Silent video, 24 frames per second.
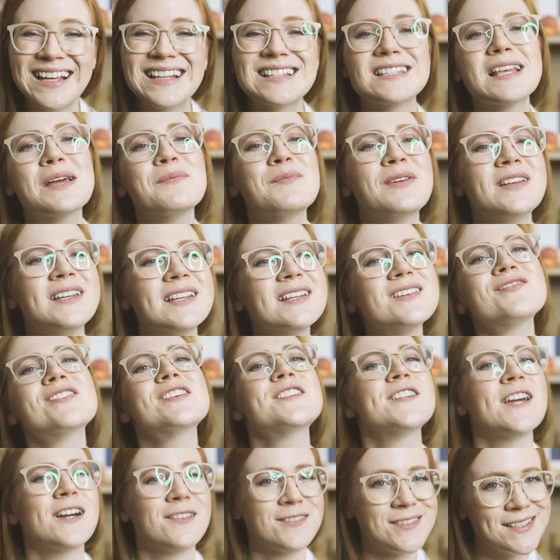Simon did
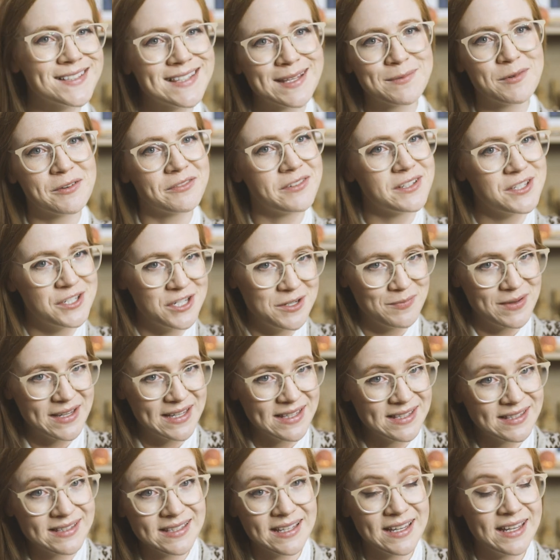reach out to some of the
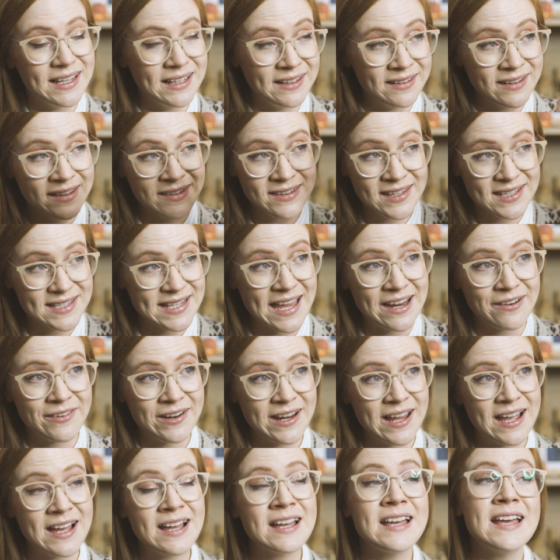GPs in this
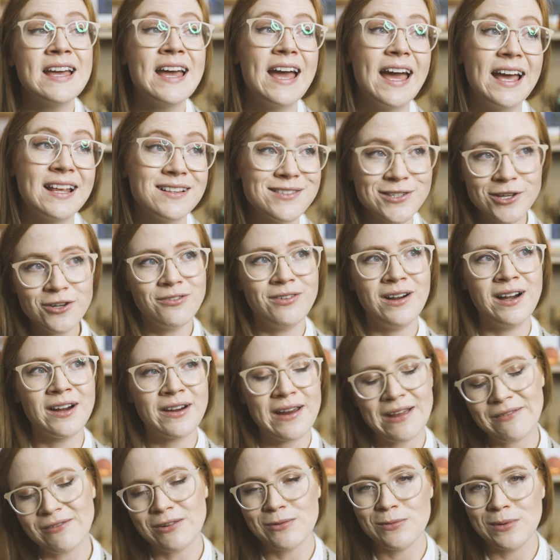area, and so
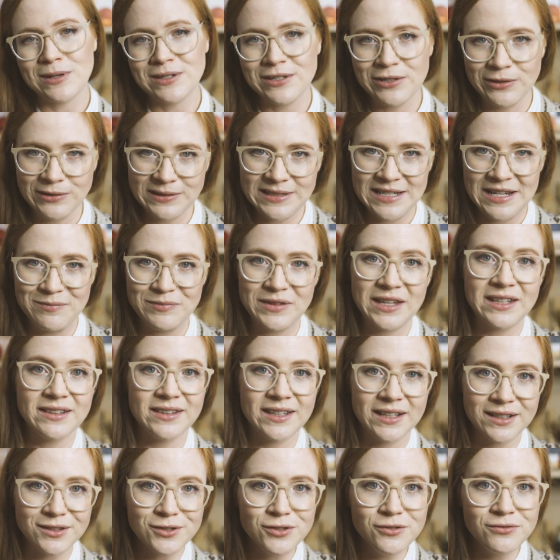far everyone told him
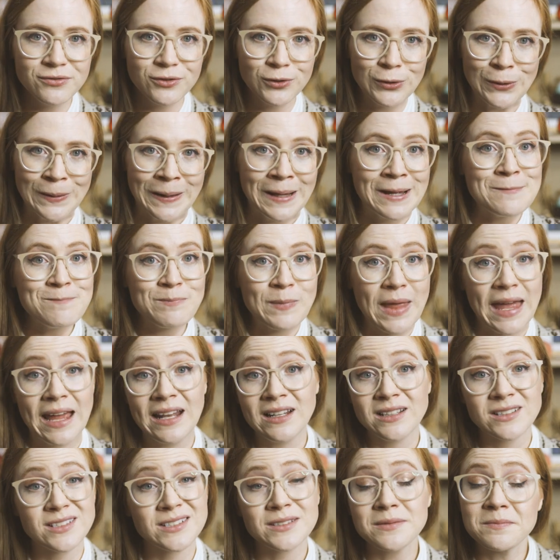that they're too full.
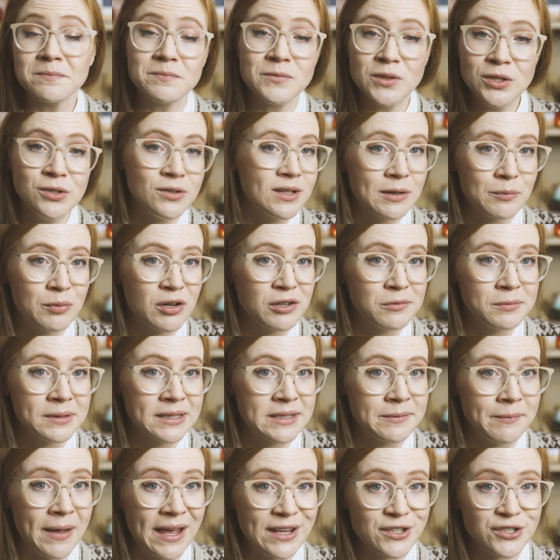And you can
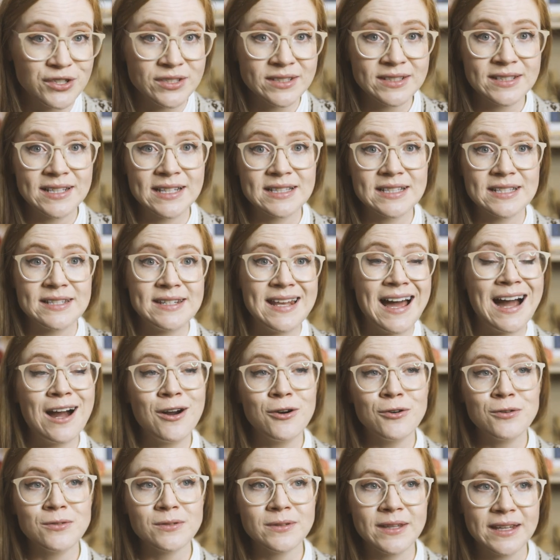probably imagine that
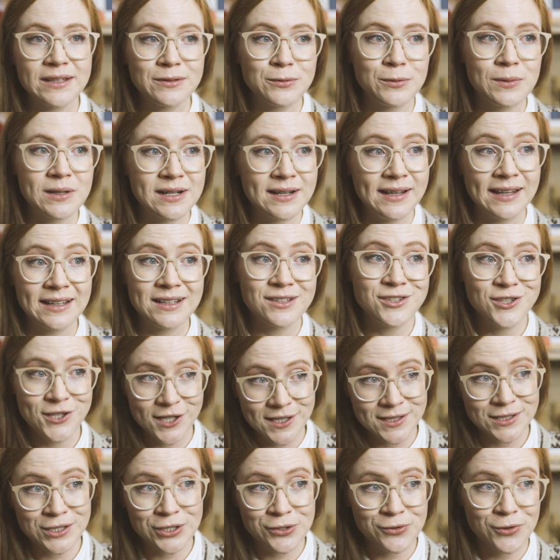now that we're like
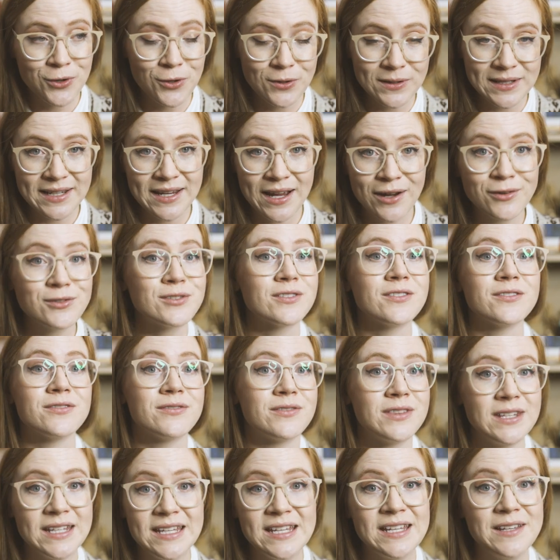just crawling out
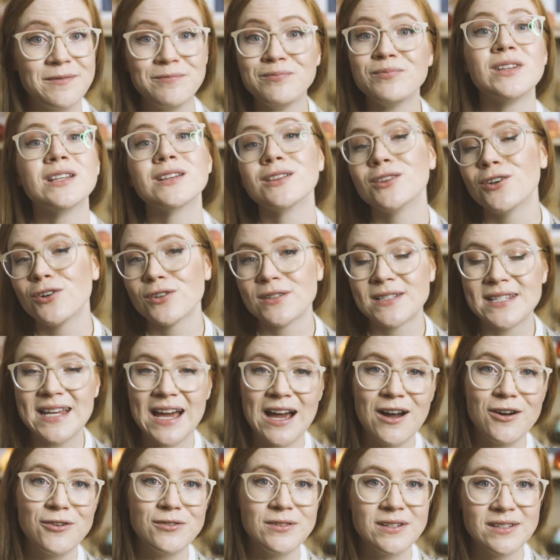of the
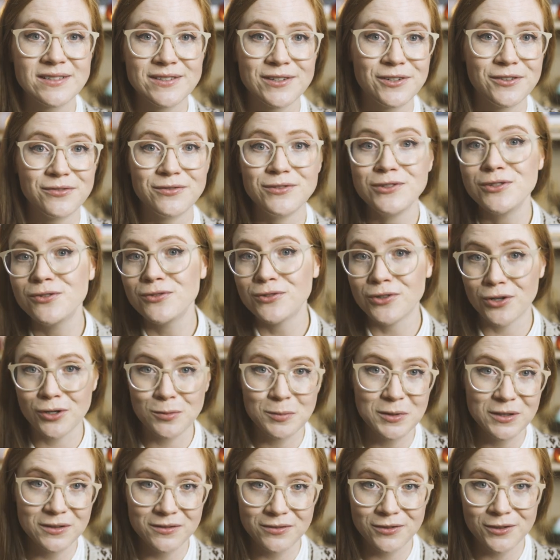lockdown sort of new
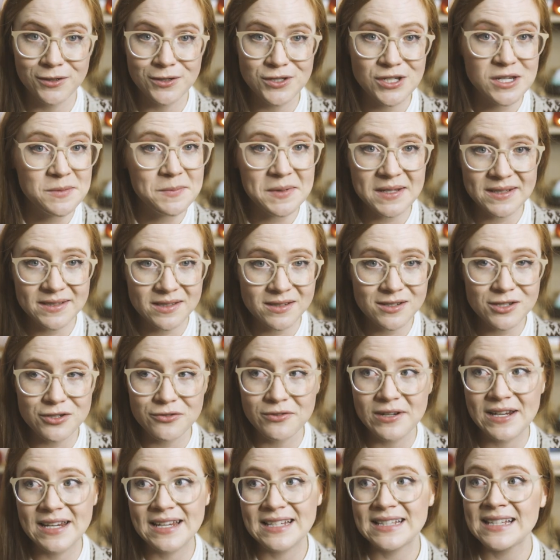normal for GP
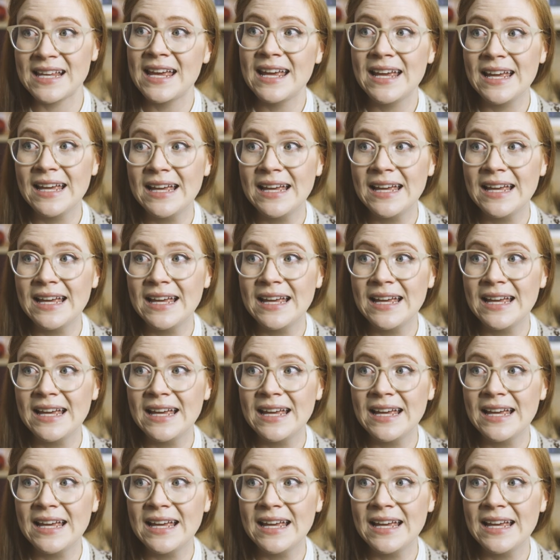surgeries,